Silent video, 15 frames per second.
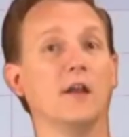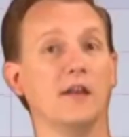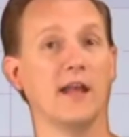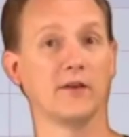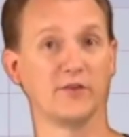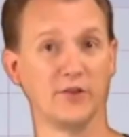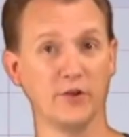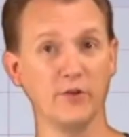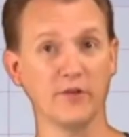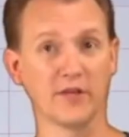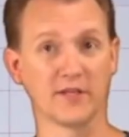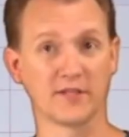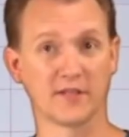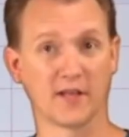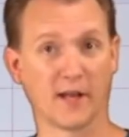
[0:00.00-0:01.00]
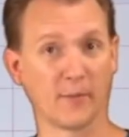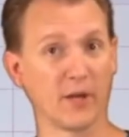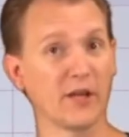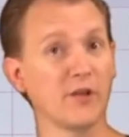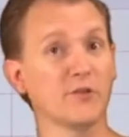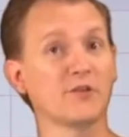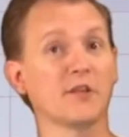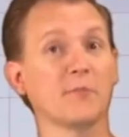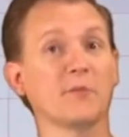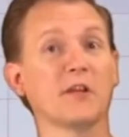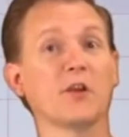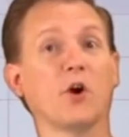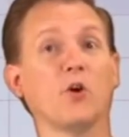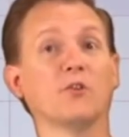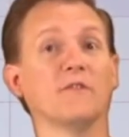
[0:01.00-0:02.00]
Now, to do this, I'm going to use
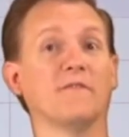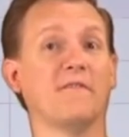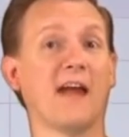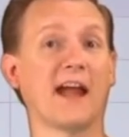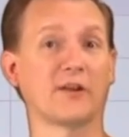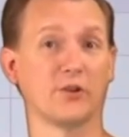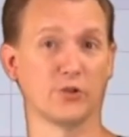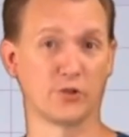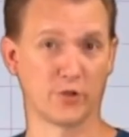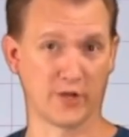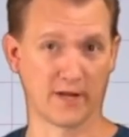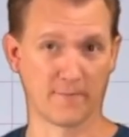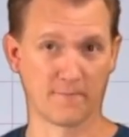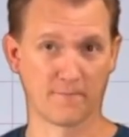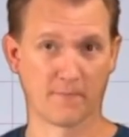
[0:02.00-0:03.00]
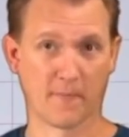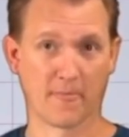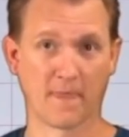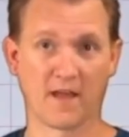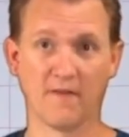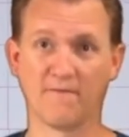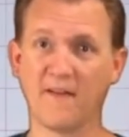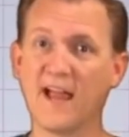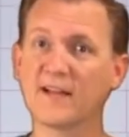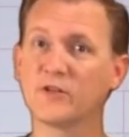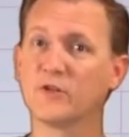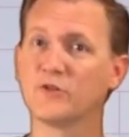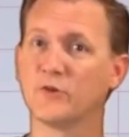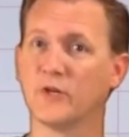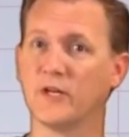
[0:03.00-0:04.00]
something called a factor tree. A
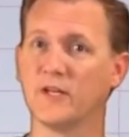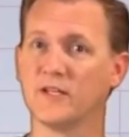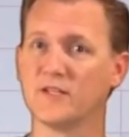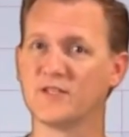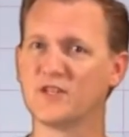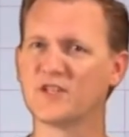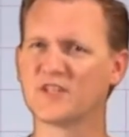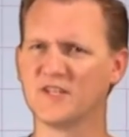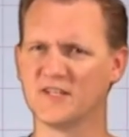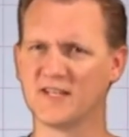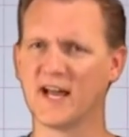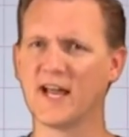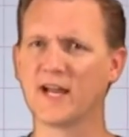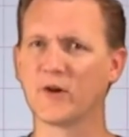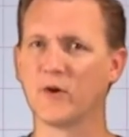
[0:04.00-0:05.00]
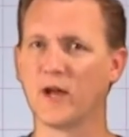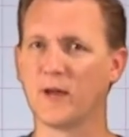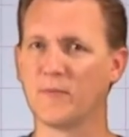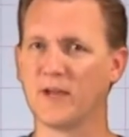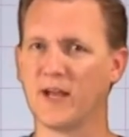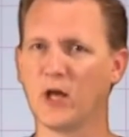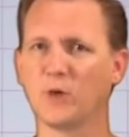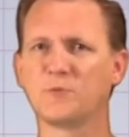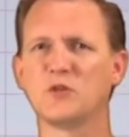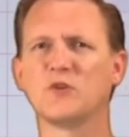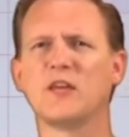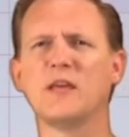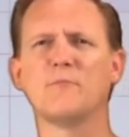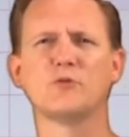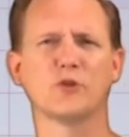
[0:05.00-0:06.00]
factor tree is just a diagram that helps you
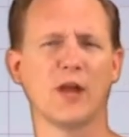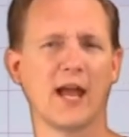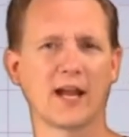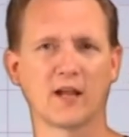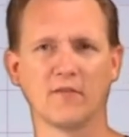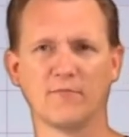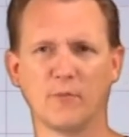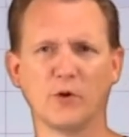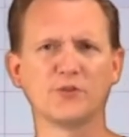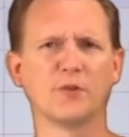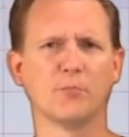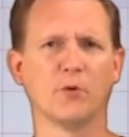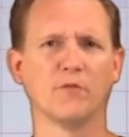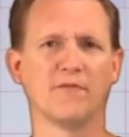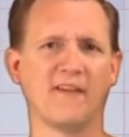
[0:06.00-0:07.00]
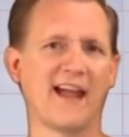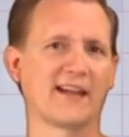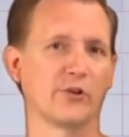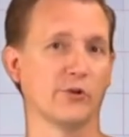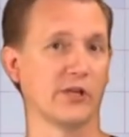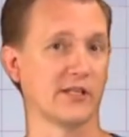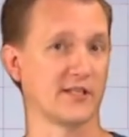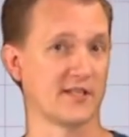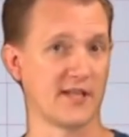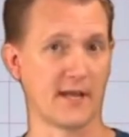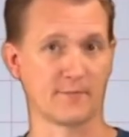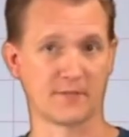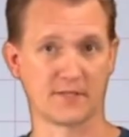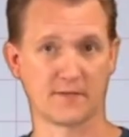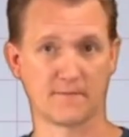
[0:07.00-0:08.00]
keep track of multiple factoring
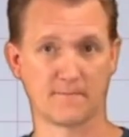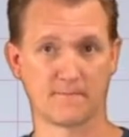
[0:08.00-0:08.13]
steps.